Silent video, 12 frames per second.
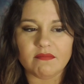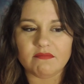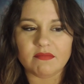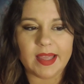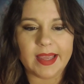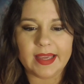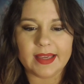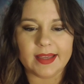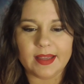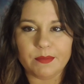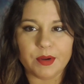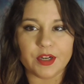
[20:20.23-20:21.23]
like
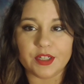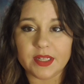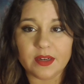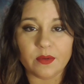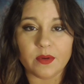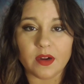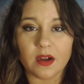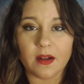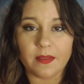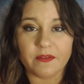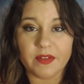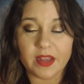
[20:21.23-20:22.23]
in person or
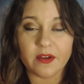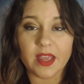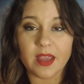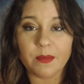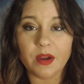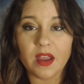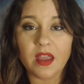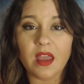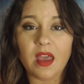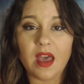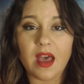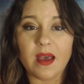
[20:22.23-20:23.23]
on the video camera.
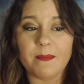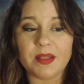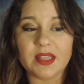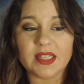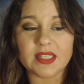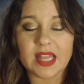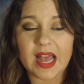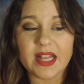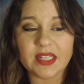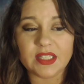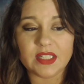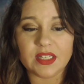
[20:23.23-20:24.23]
But these
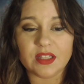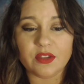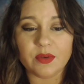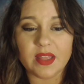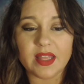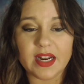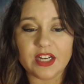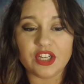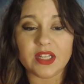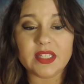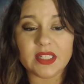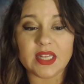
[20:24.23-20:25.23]
last three that I
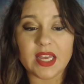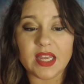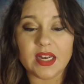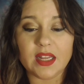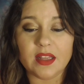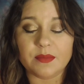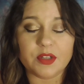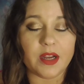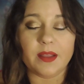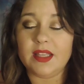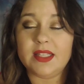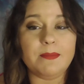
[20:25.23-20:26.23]
just did,
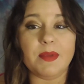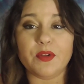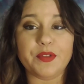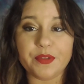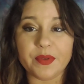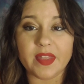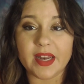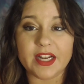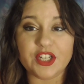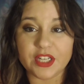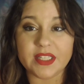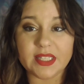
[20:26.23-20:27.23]
these middle three that I
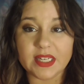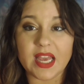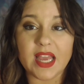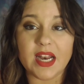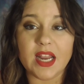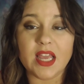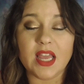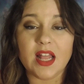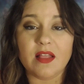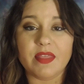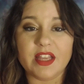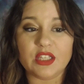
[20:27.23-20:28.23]
just did,
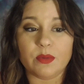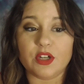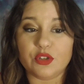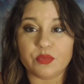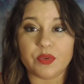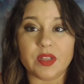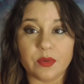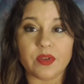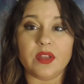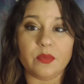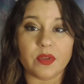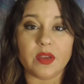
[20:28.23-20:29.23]
they swatch really,
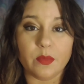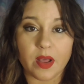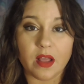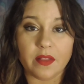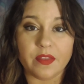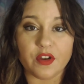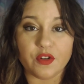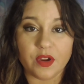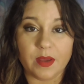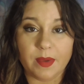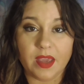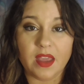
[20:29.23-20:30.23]
really, really well and they're
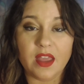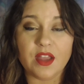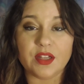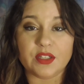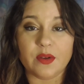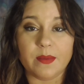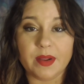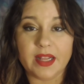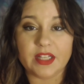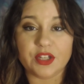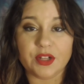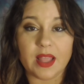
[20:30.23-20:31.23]
creamy. So I'm going to
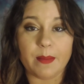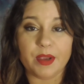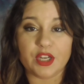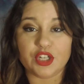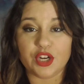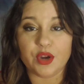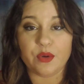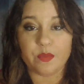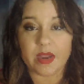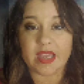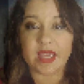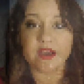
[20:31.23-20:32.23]
insert that picture
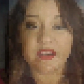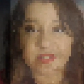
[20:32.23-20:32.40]
right here.